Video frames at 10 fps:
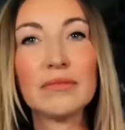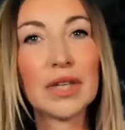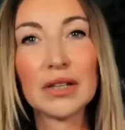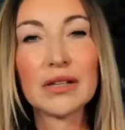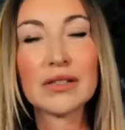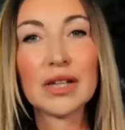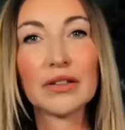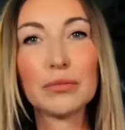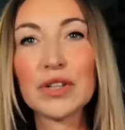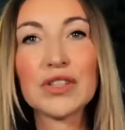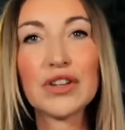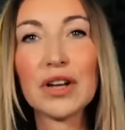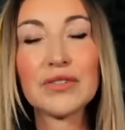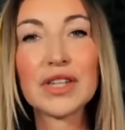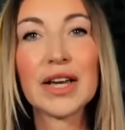then they're safe because they don't
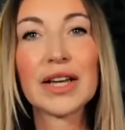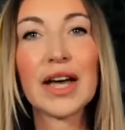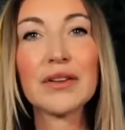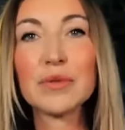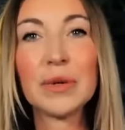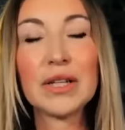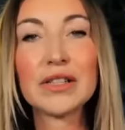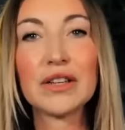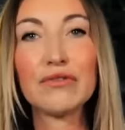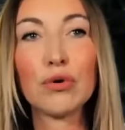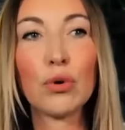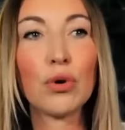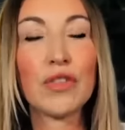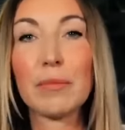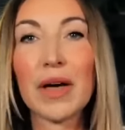have to take accountability
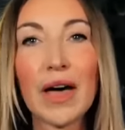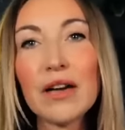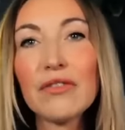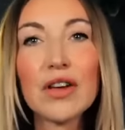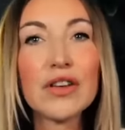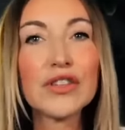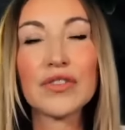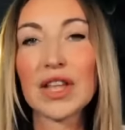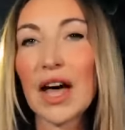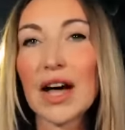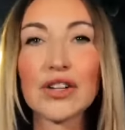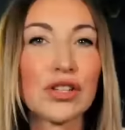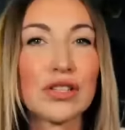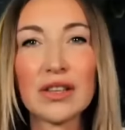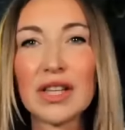for their behaviors, for their
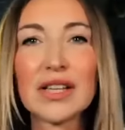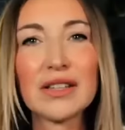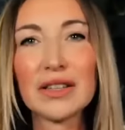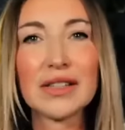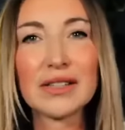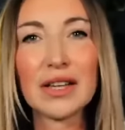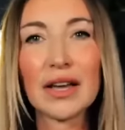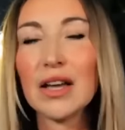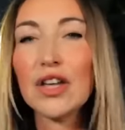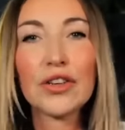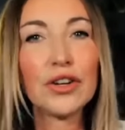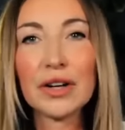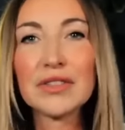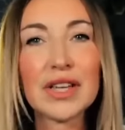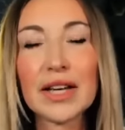actions and things that they say. They don't
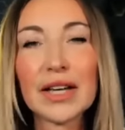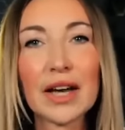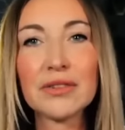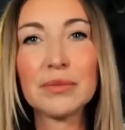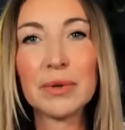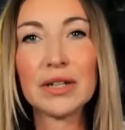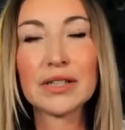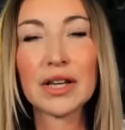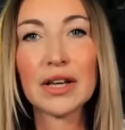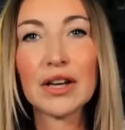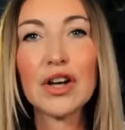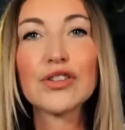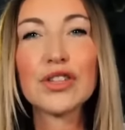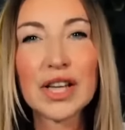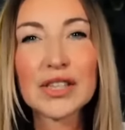have to take accountability.
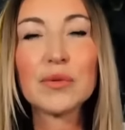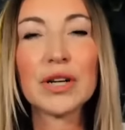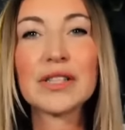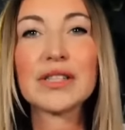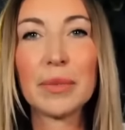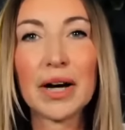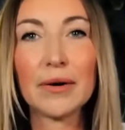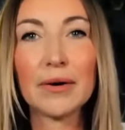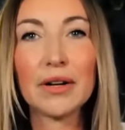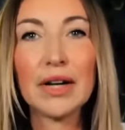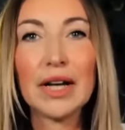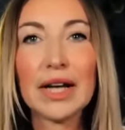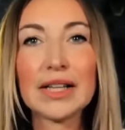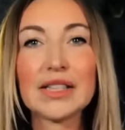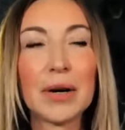So that's what it's about.
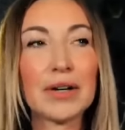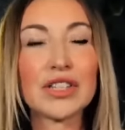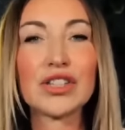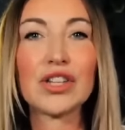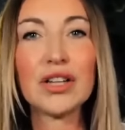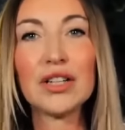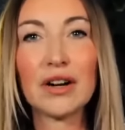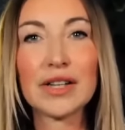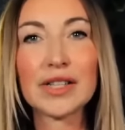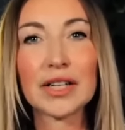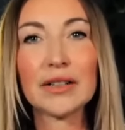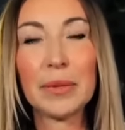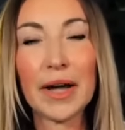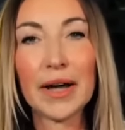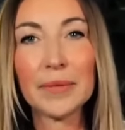It's about externalizing the
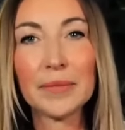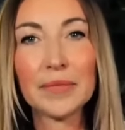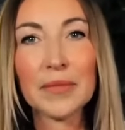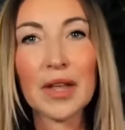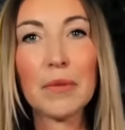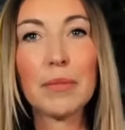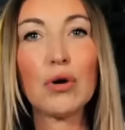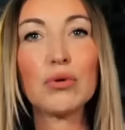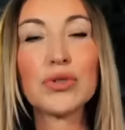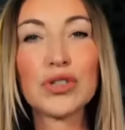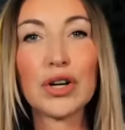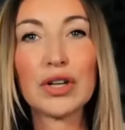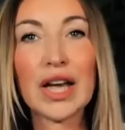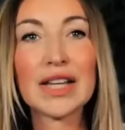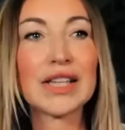blame, but
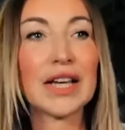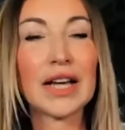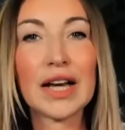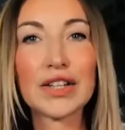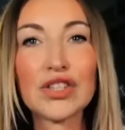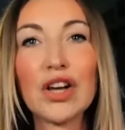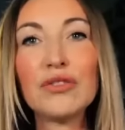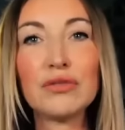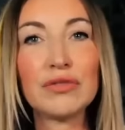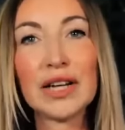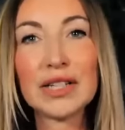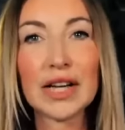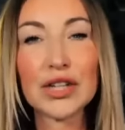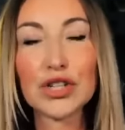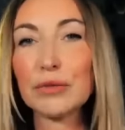also getting external
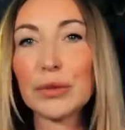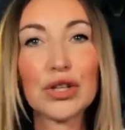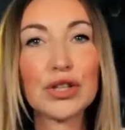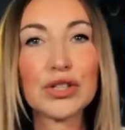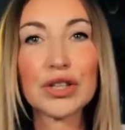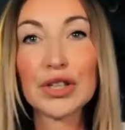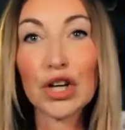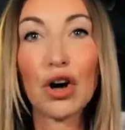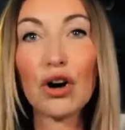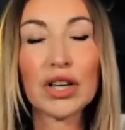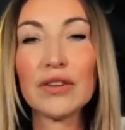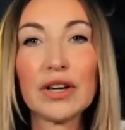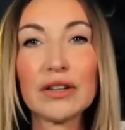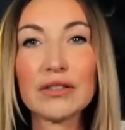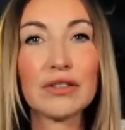validation because they can't give
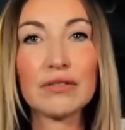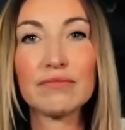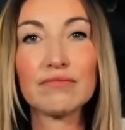it